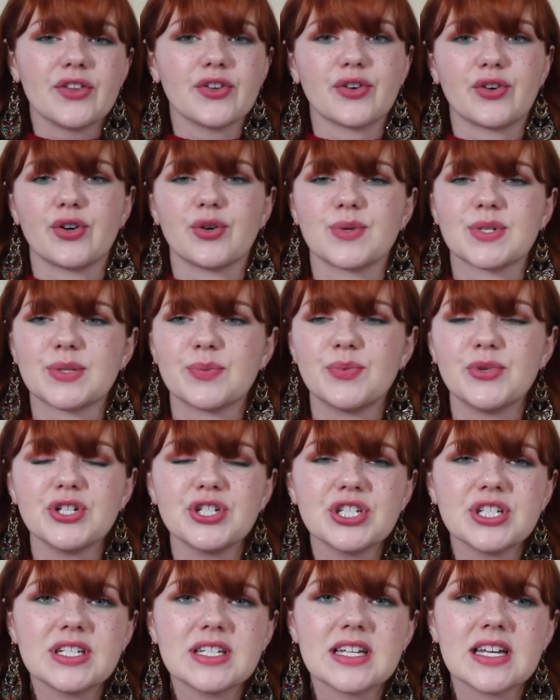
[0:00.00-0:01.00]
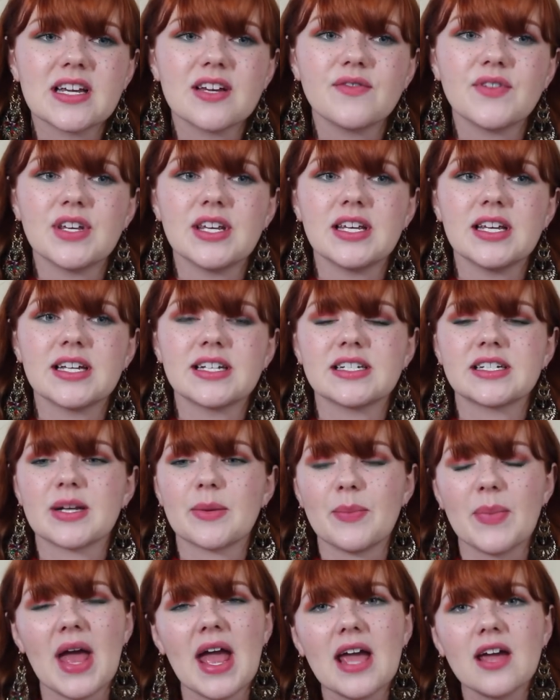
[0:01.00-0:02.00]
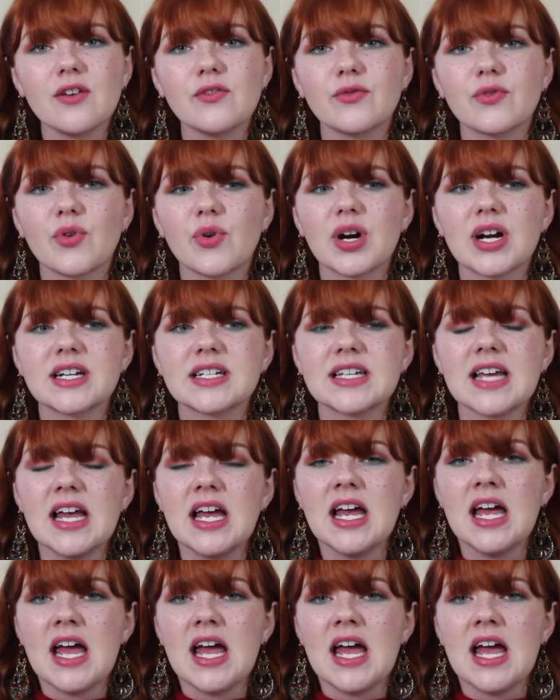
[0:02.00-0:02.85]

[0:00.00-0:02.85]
The girl was appreciative. He ended up paying for it.